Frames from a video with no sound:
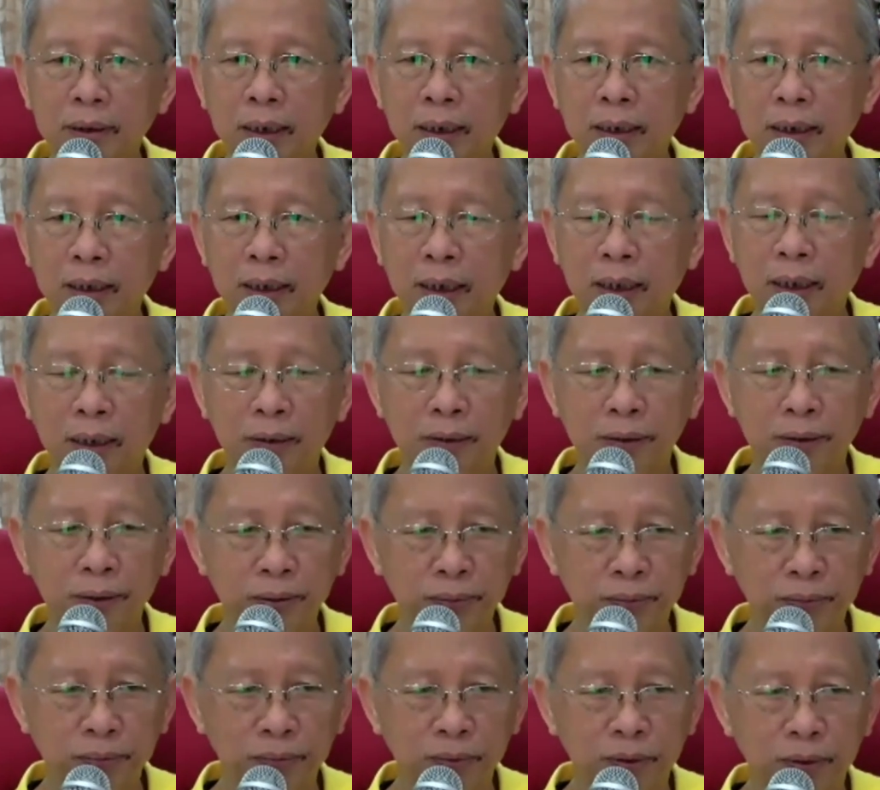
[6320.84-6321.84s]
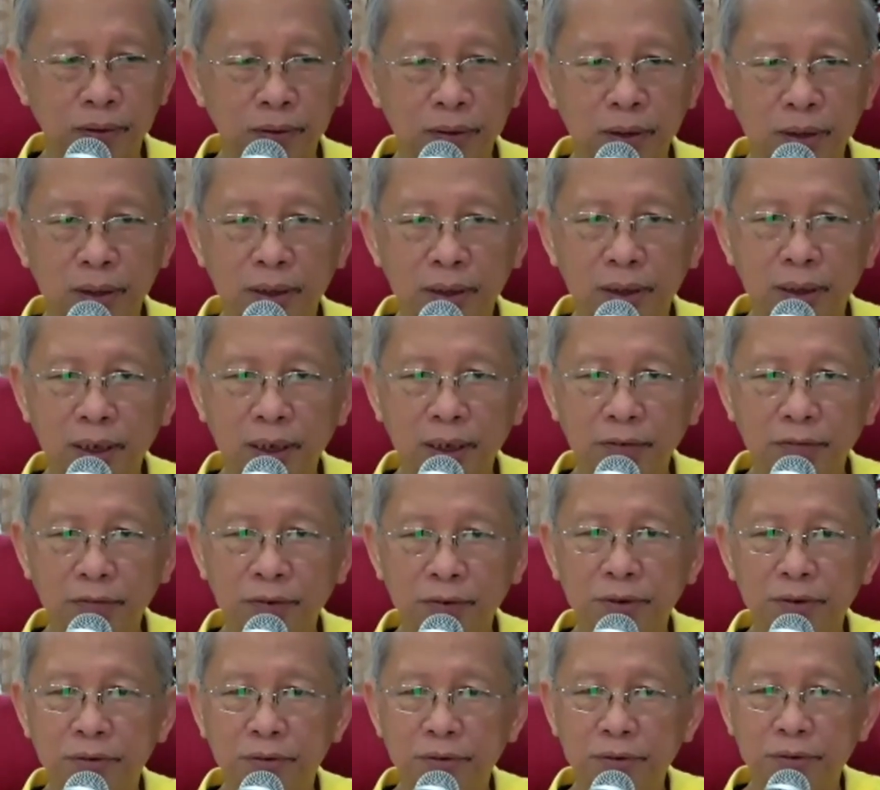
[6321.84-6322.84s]
and how through all the right
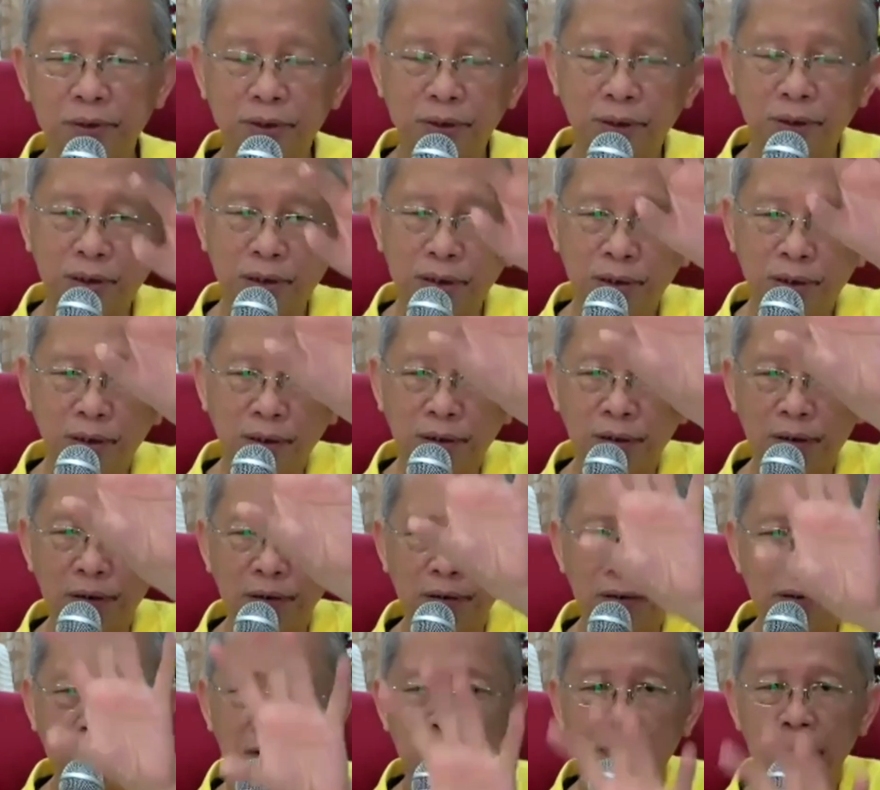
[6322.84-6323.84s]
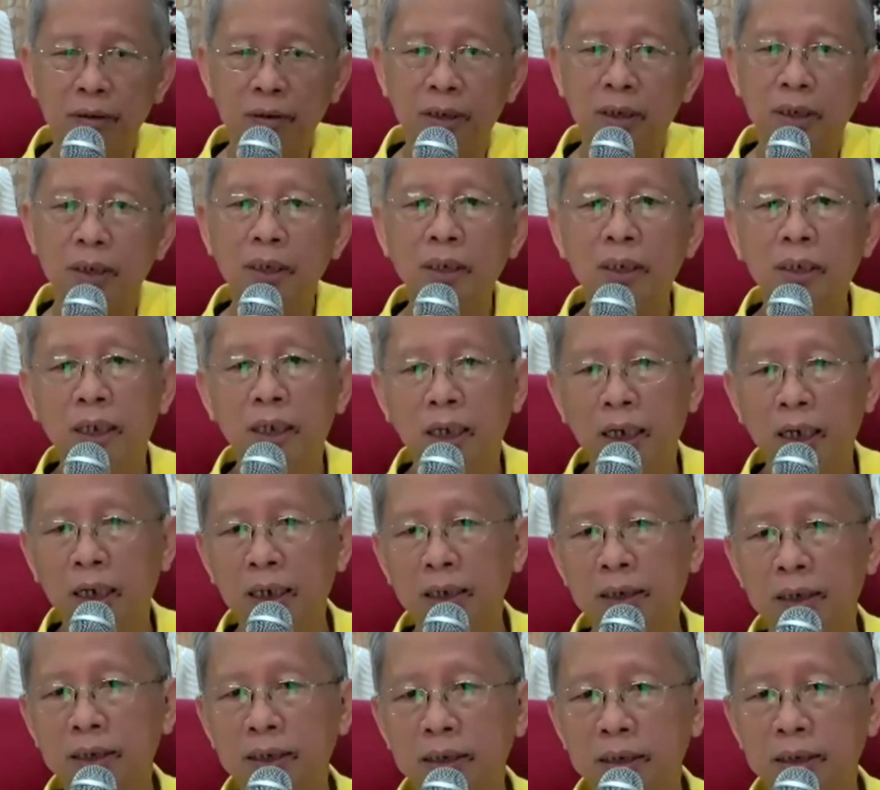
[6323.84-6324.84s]
views, all the
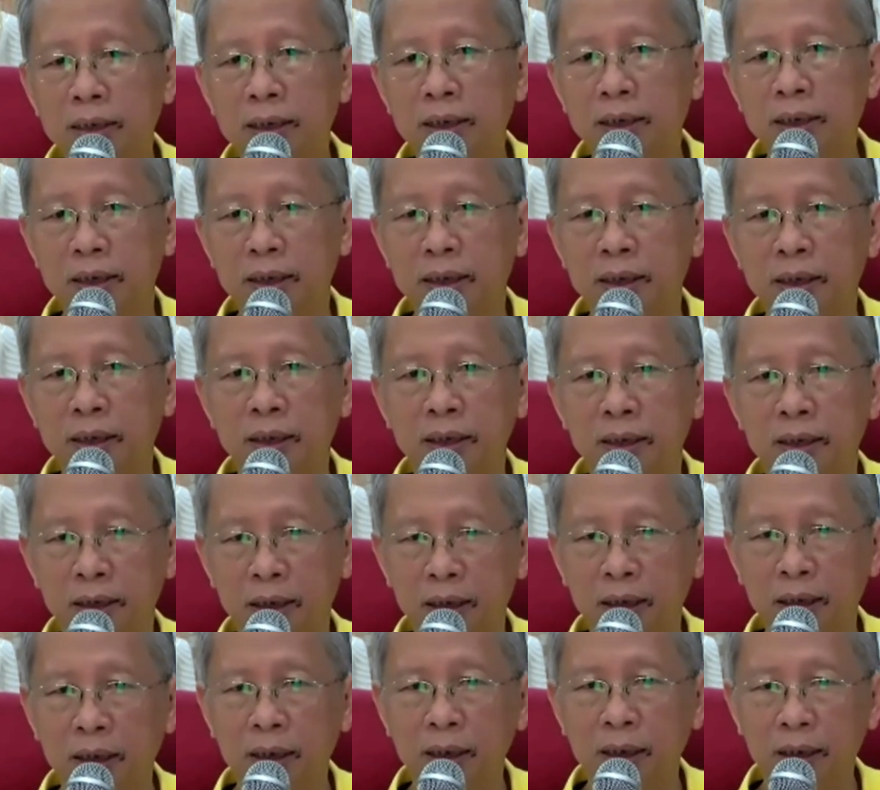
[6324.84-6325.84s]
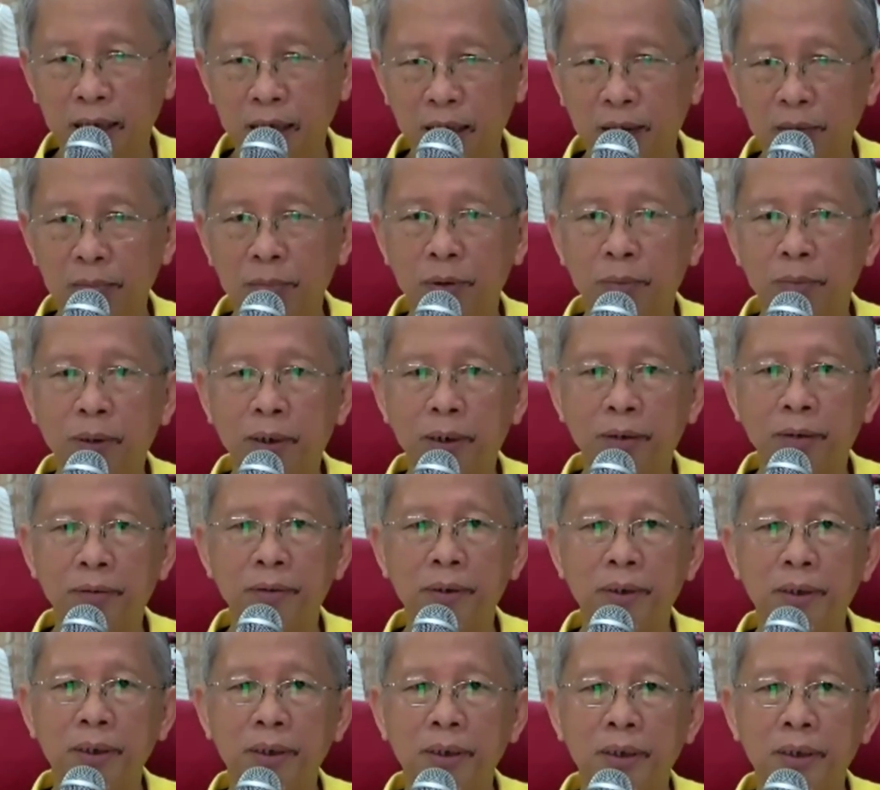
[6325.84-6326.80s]
other teaching come about.